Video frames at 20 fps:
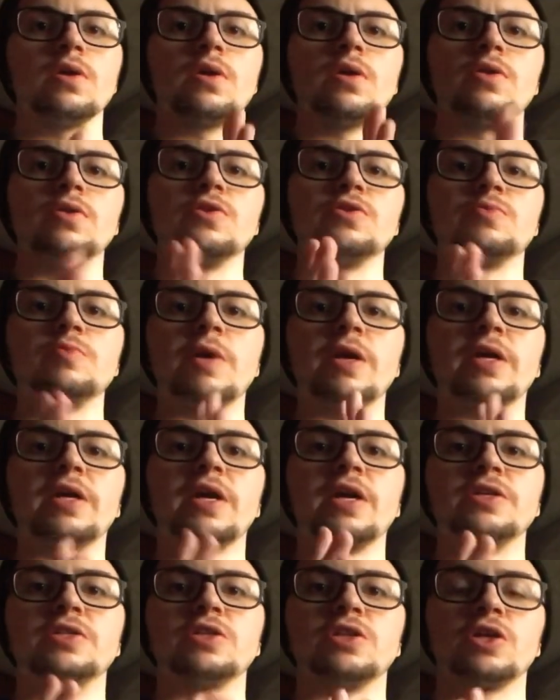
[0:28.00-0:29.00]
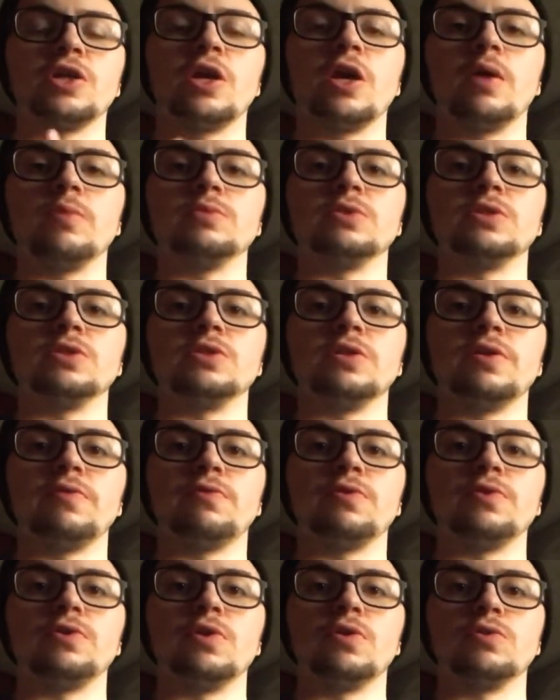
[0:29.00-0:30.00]
This medication comes in
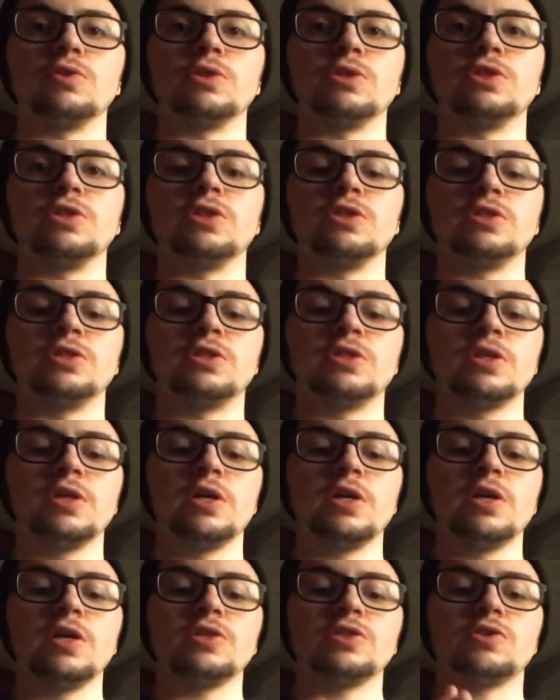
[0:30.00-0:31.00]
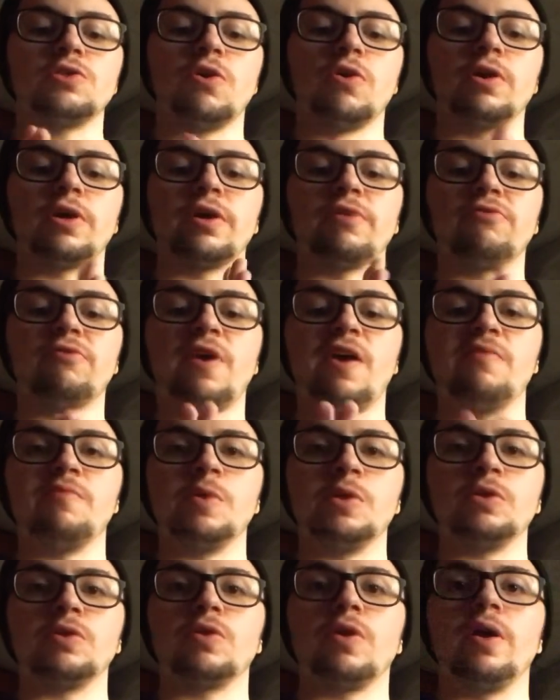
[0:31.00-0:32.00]
different dosages, starting at 5
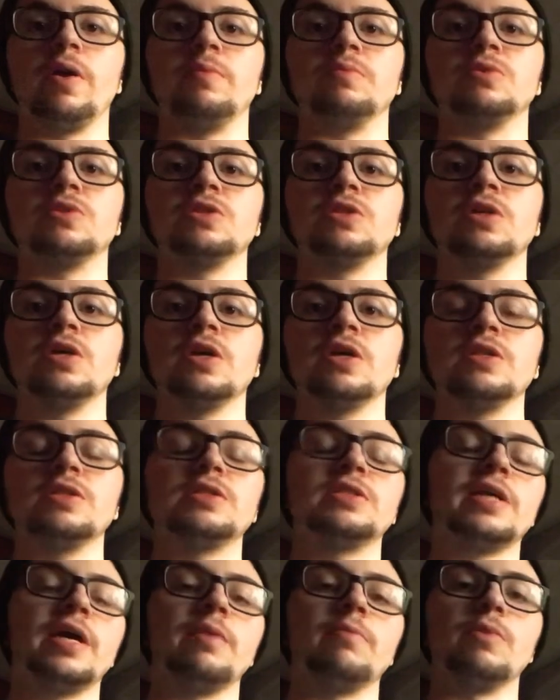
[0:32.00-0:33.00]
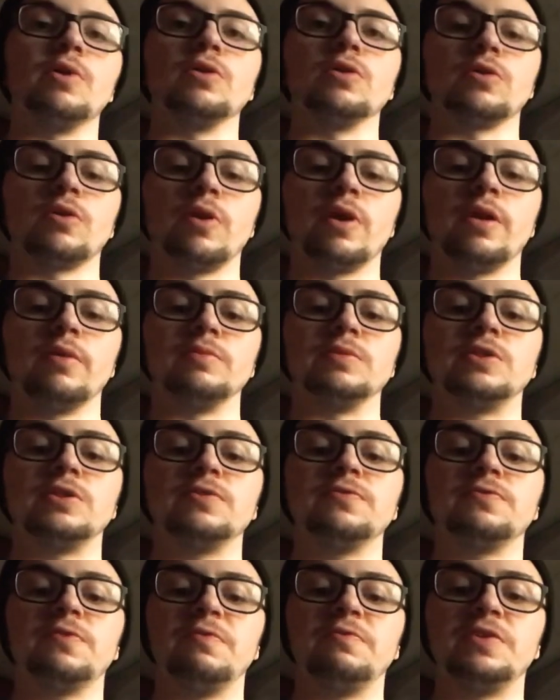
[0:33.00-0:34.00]
milligrams, 10 milligrams,
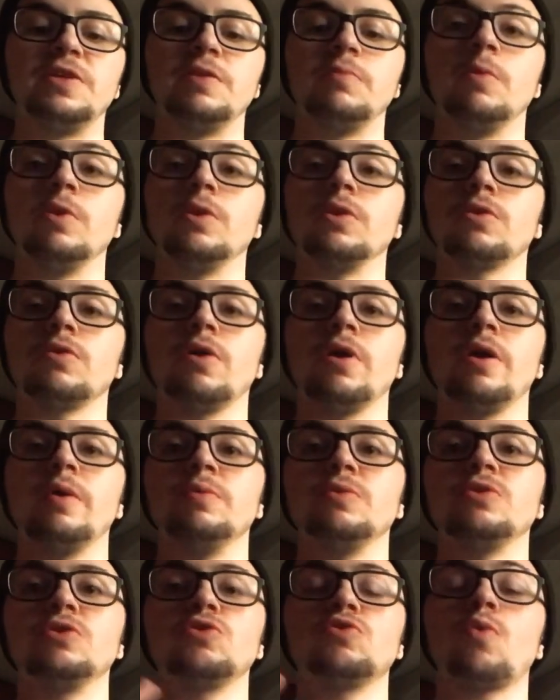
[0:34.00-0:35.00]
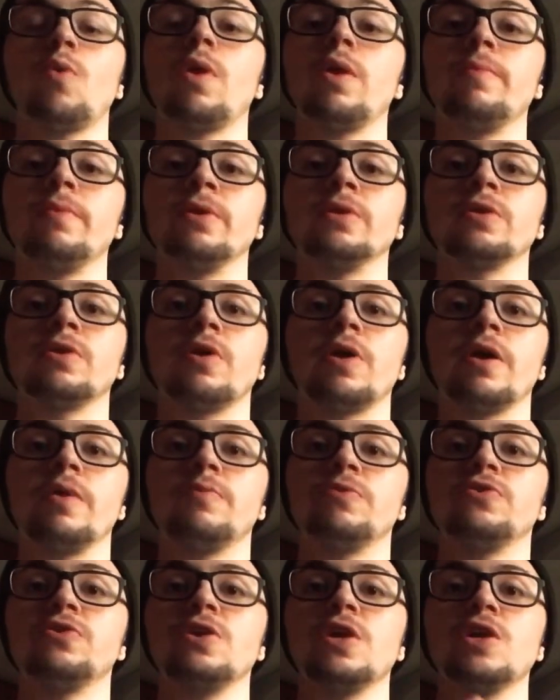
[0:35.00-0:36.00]
15 milligrams, 20
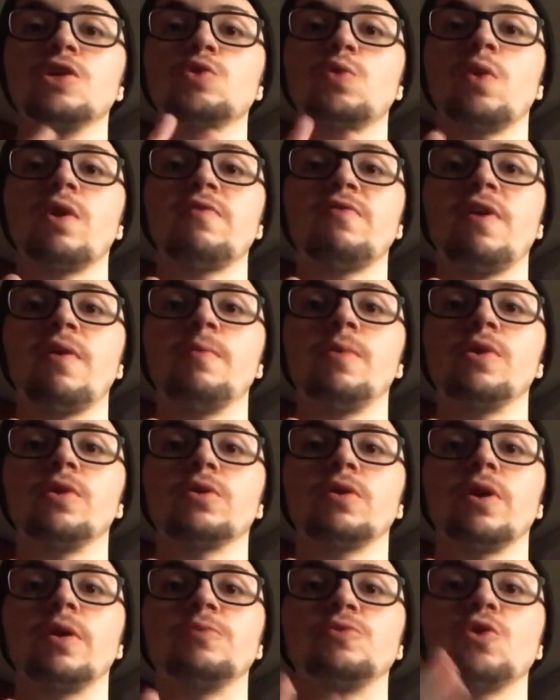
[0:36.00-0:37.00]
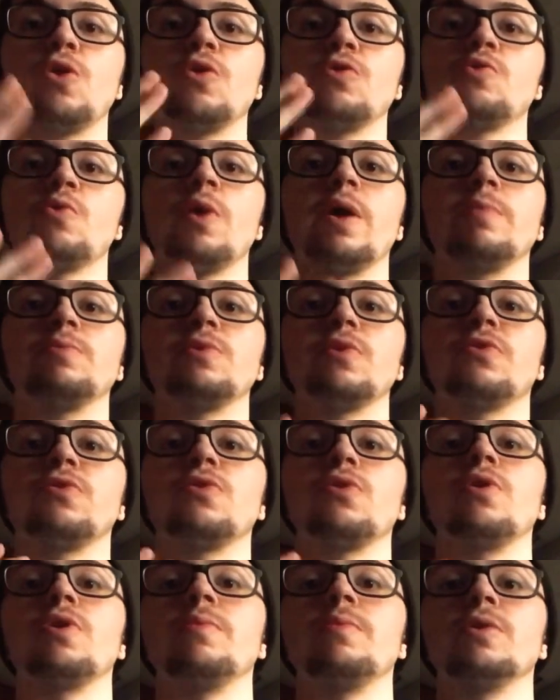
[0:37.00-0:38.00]
milligrams, 25 milligrams, all the way up to
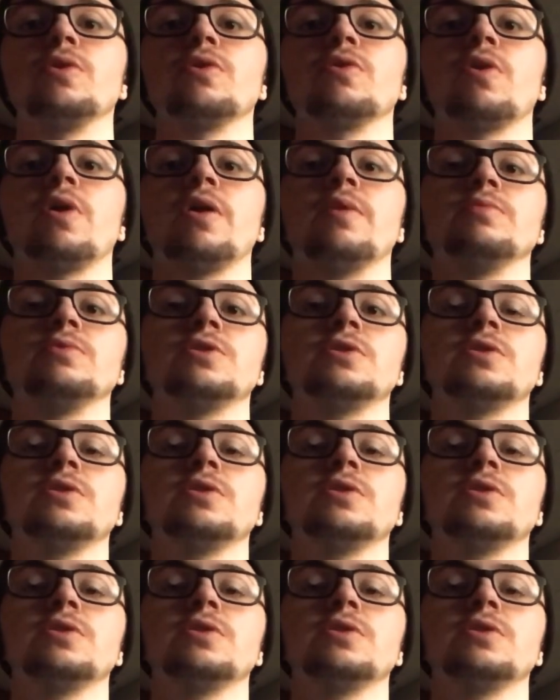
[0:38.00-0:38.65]
30 milligrams.